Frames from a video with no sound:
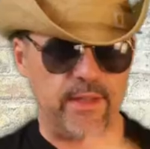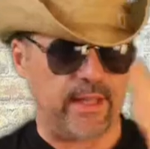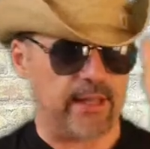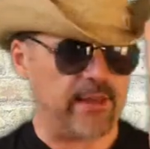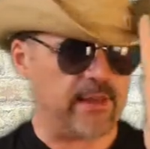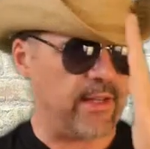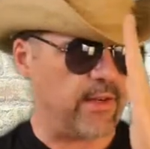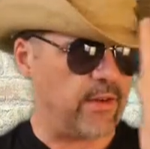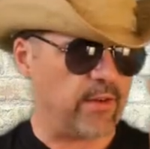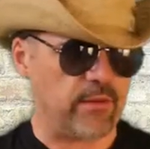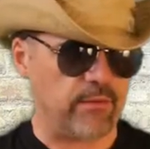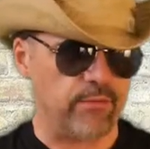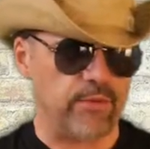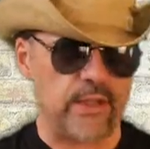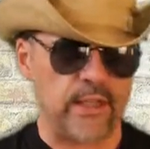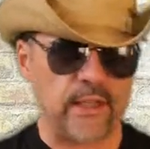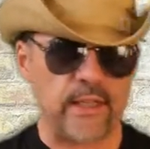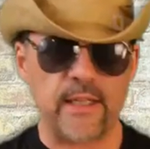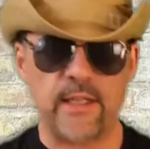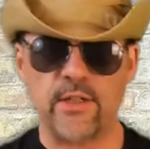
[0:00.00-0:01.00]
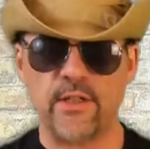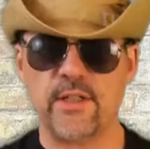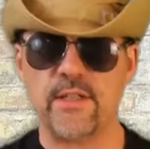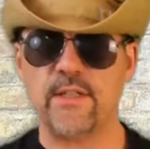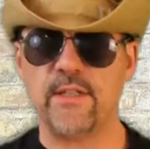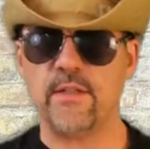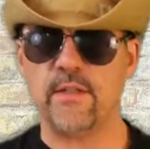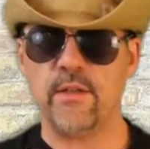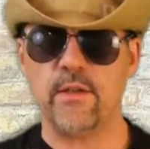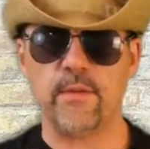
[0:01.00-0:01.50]
that there really
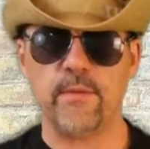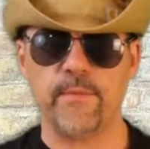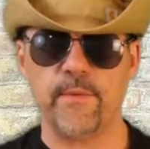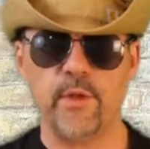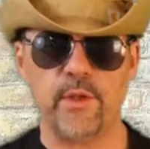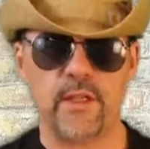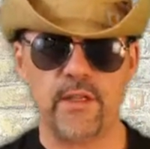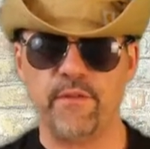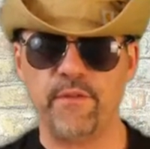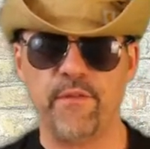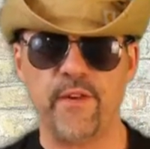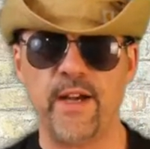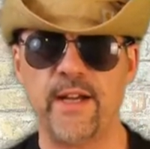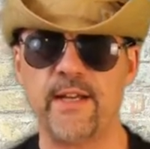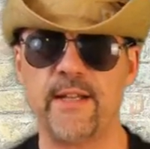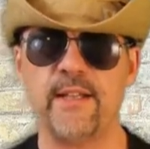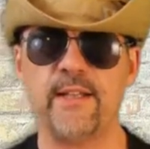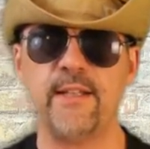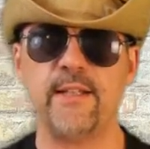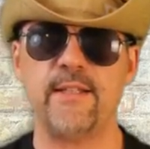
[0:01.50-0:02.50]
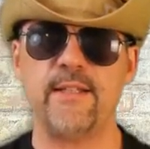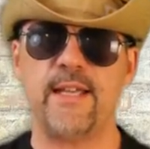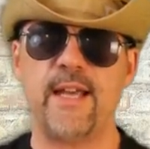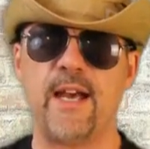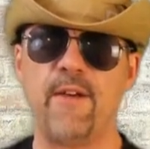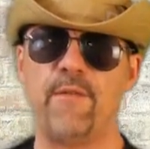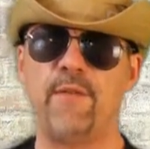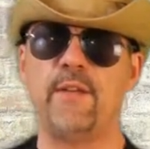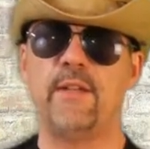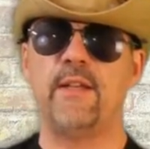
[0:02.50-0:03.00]
just, you, you can find at least
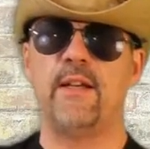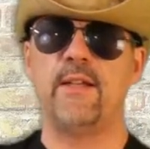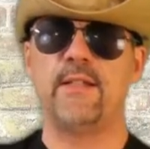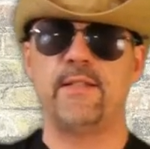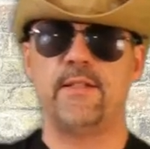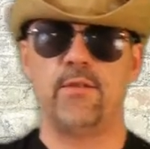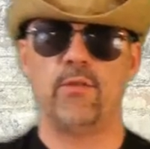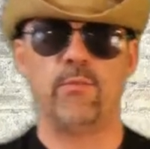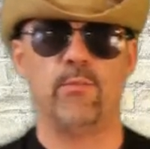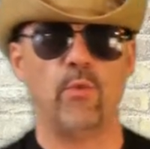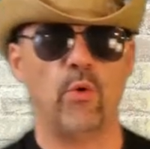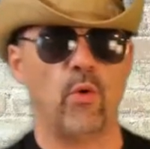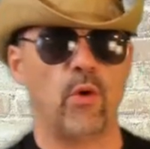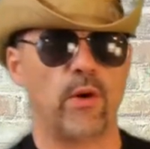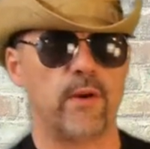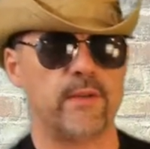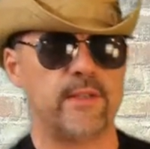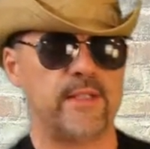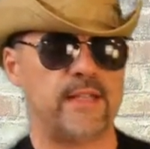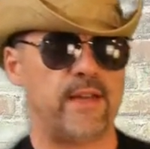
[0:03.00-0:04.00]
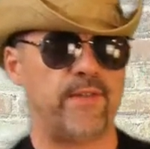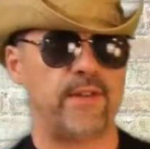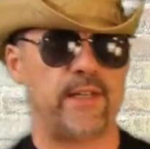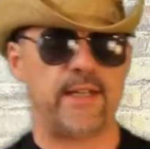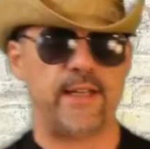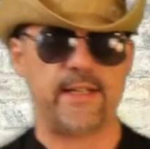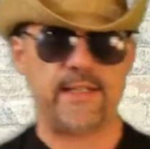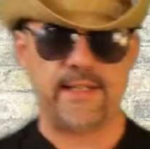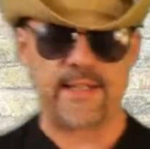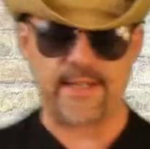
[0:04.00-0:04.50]
half a dozen or more, seven
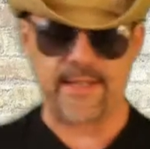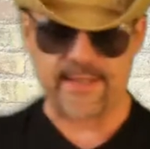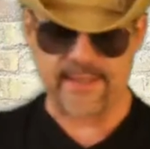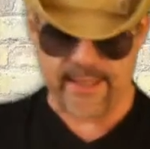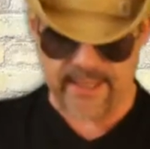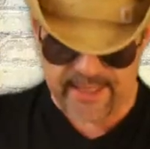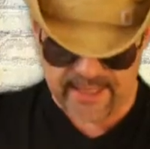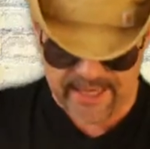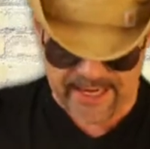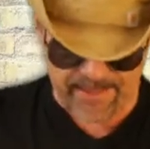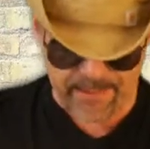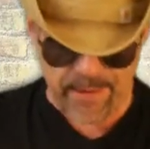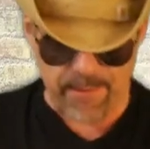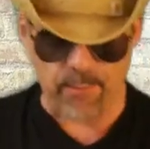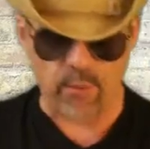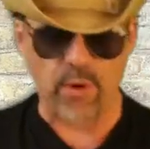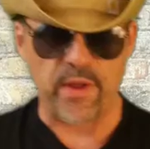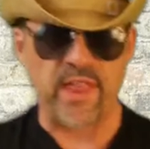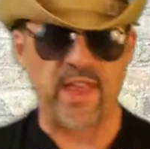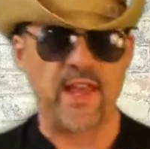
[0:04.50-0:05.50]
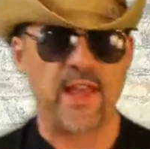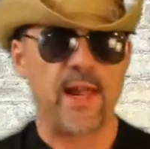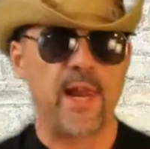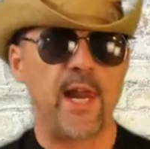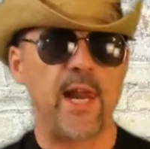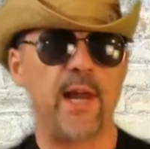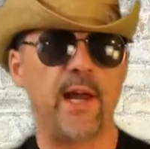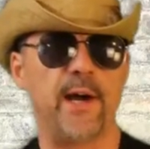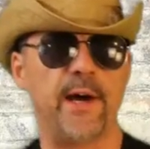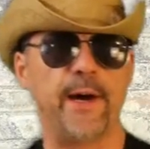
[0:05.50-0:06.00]
ideas I came up with,
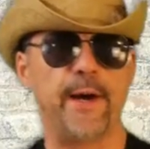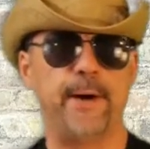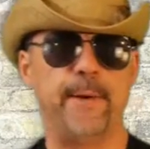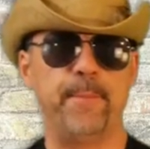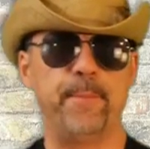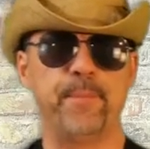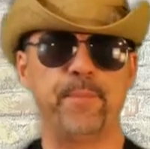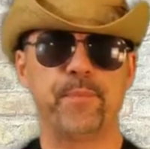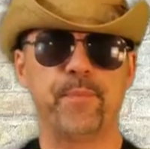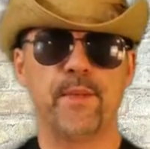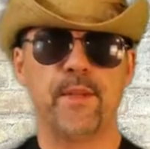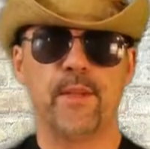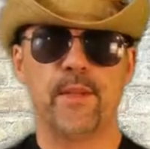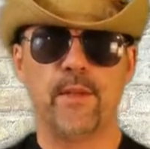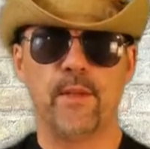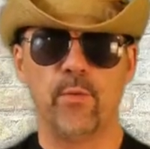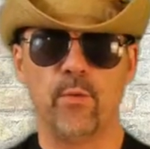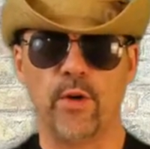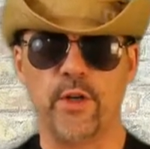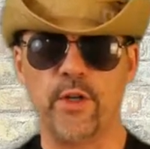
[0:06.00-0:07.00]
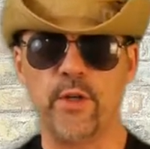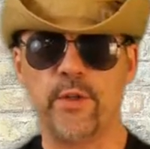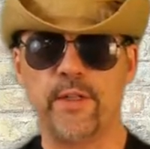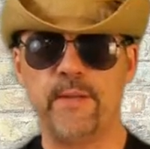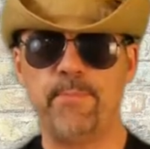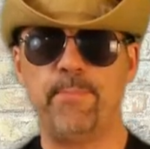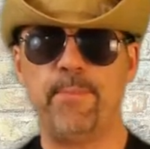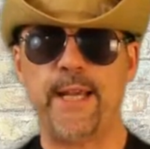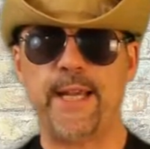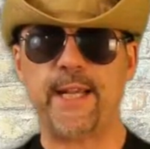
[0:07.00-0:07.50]
um, where you
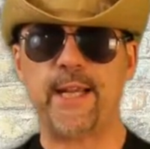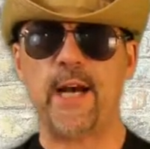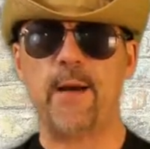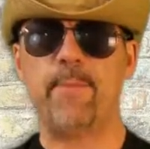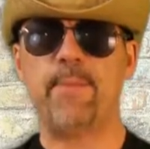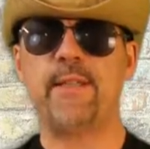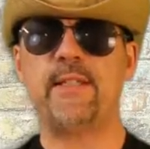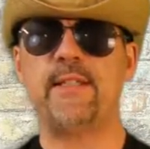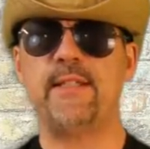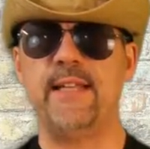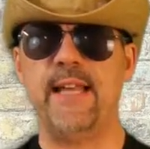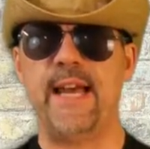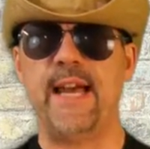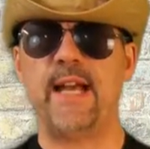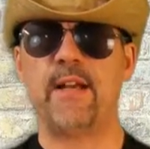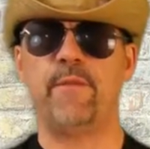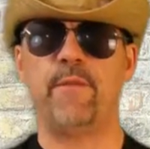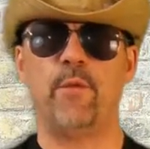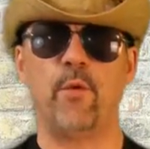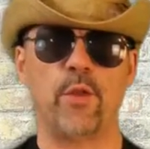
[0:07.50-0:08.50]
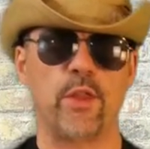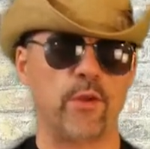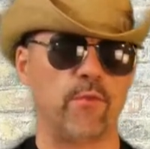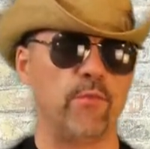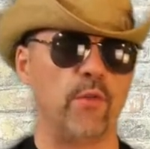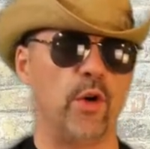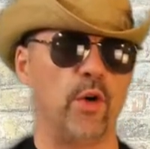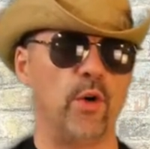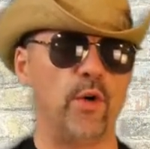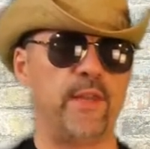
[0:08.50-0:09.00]
can pick up a snack for the
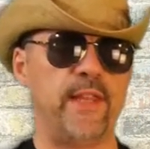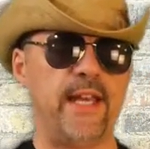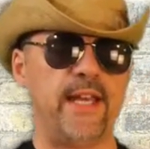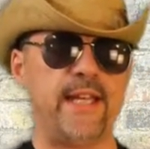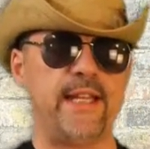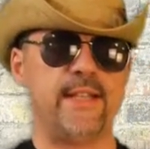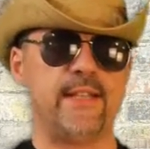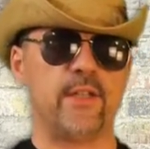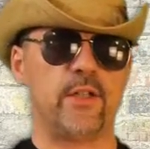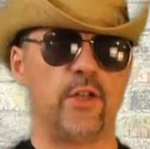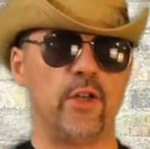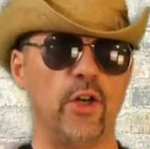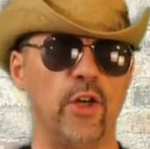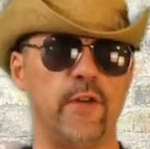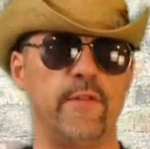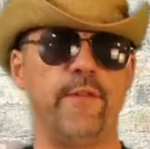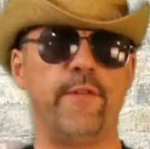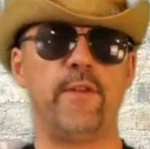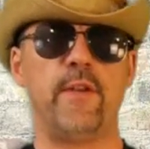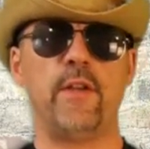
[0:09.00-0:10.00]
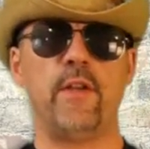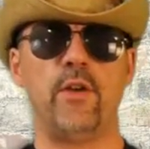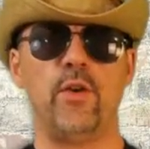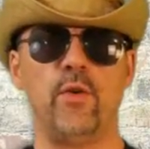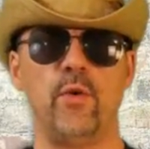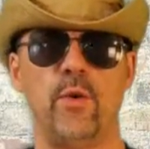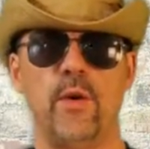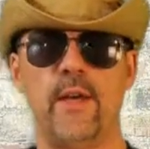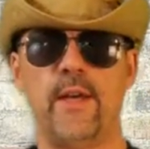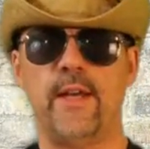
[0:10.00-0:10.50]
road that is good for
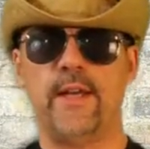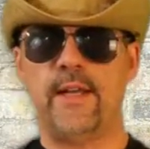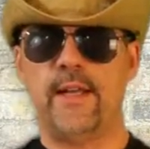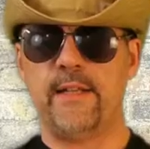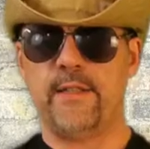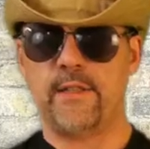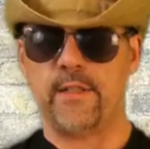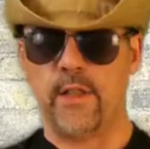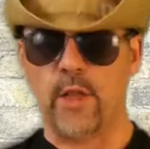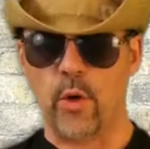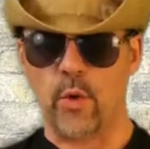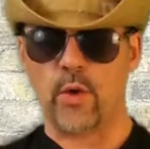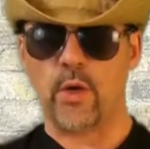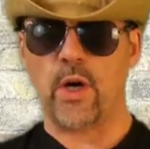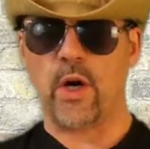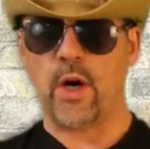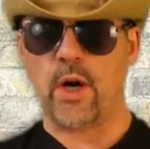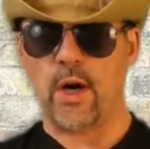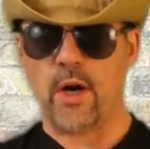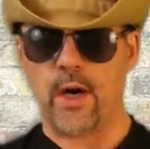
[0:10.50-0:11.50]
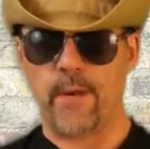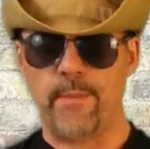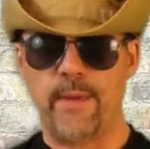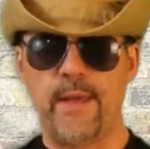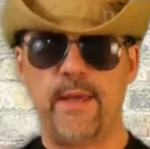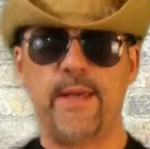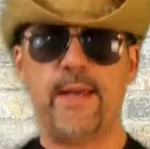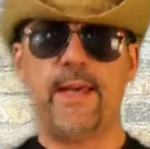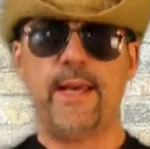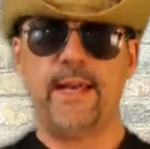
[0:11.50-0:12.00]
you, it's low
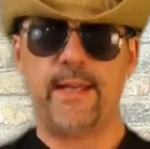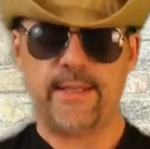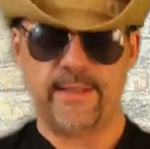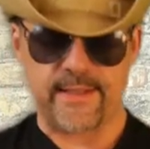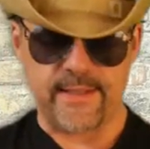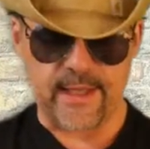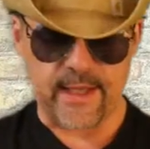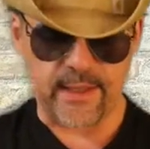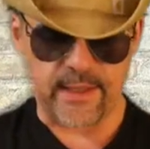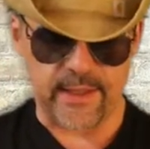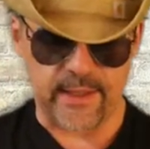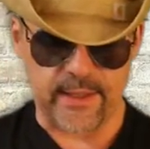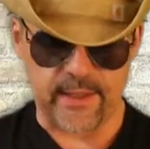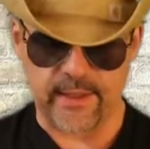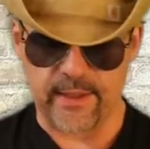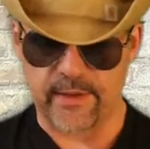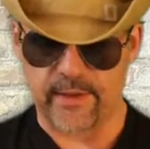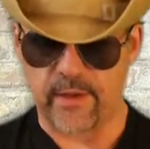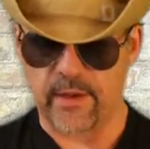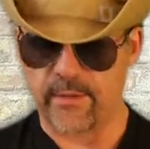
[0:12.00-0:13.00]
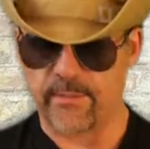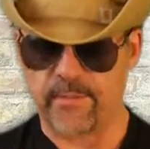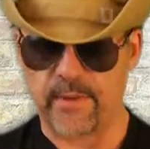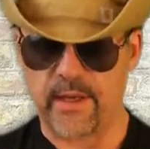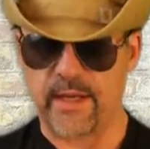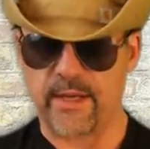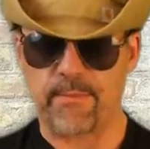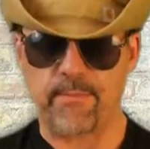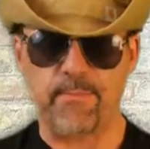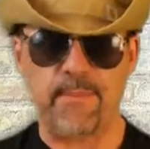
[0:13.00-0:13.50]
carb, and it's not gonna uh,
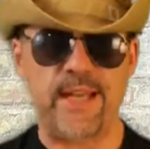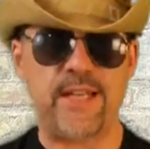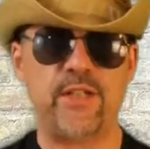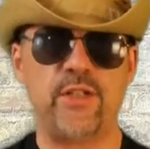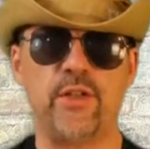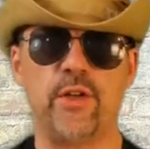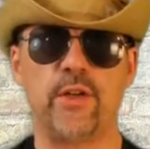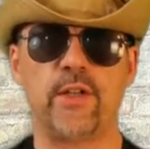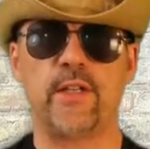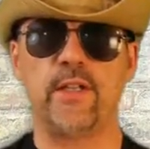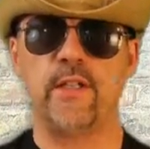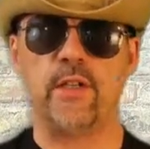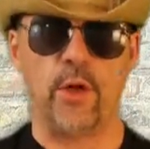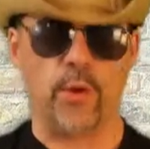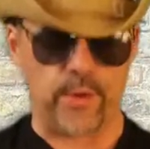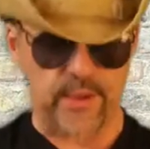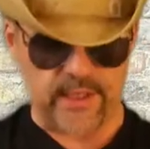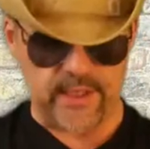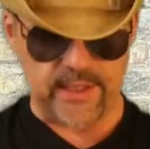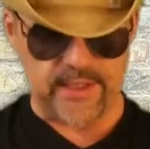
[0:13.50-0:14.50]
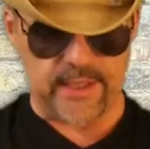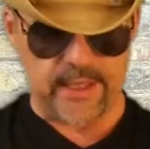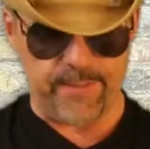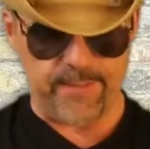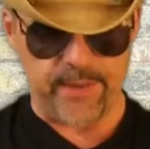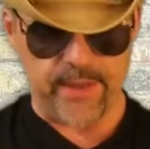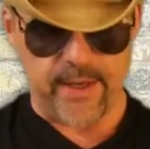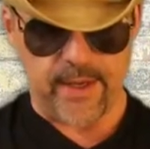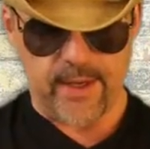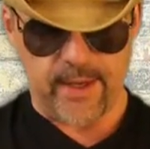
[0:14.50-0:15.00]
like mess your ketosis
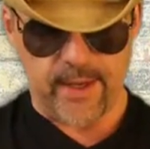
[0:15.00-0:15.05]
up.